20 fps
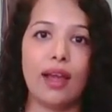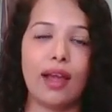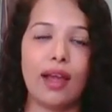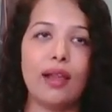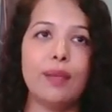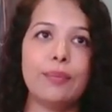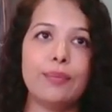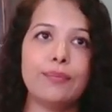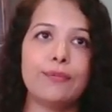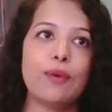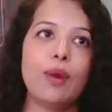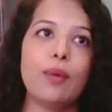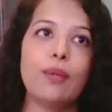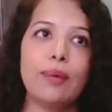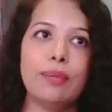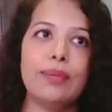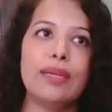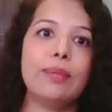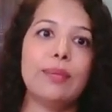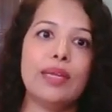I'll
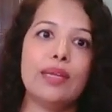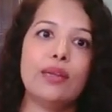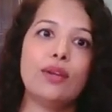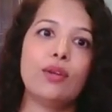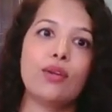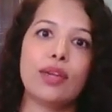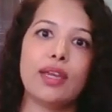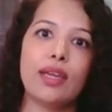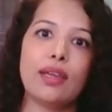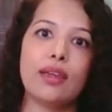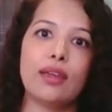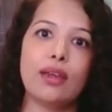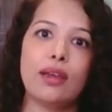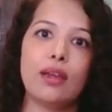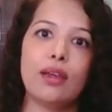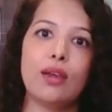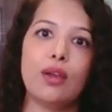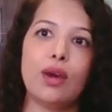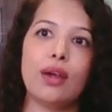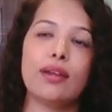probably be looking
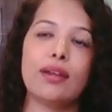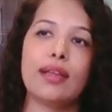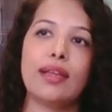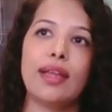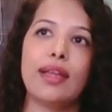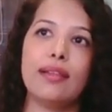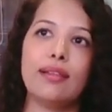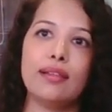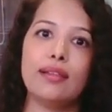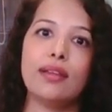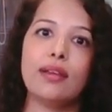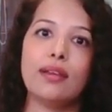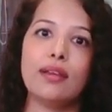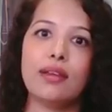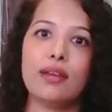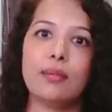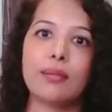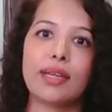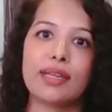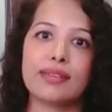a lot healthier
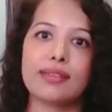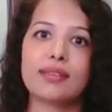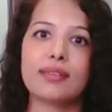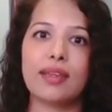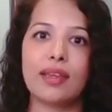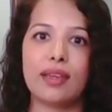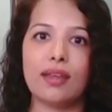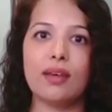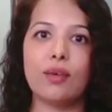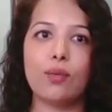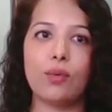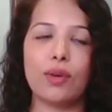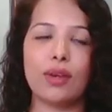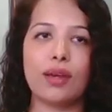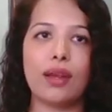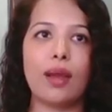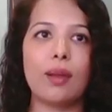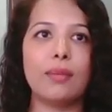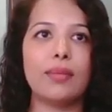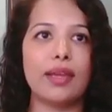in my skin
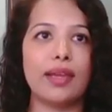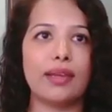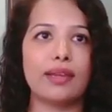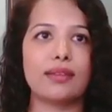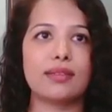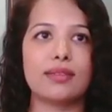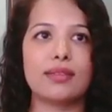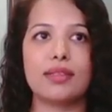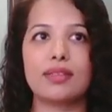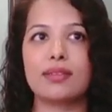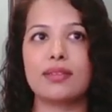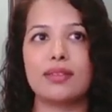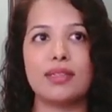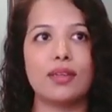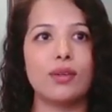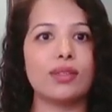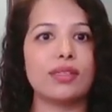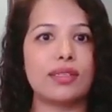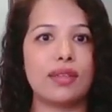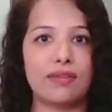when I'm like
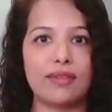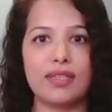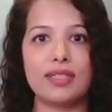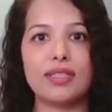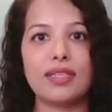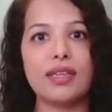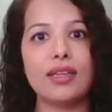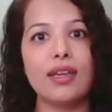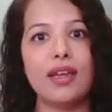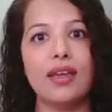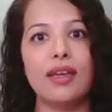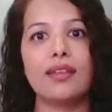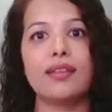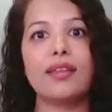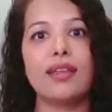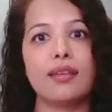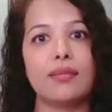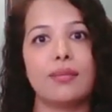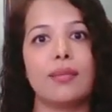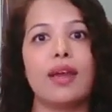60 or 70
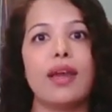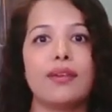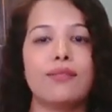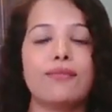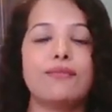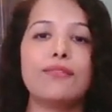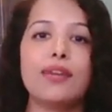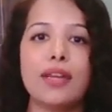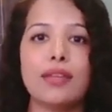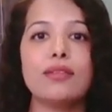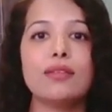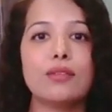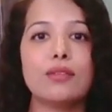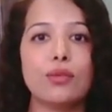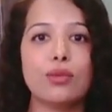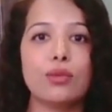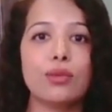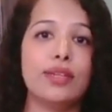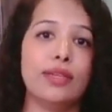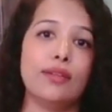than my friends
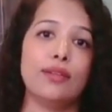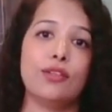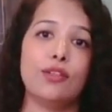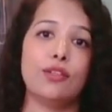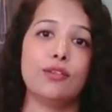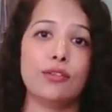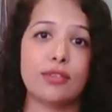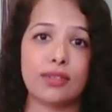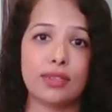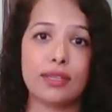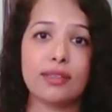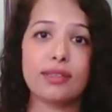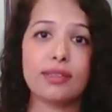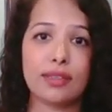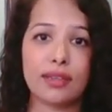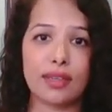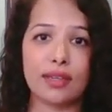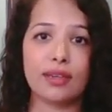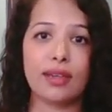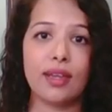who didn't use
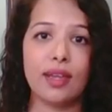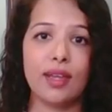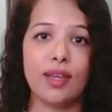sunscreen.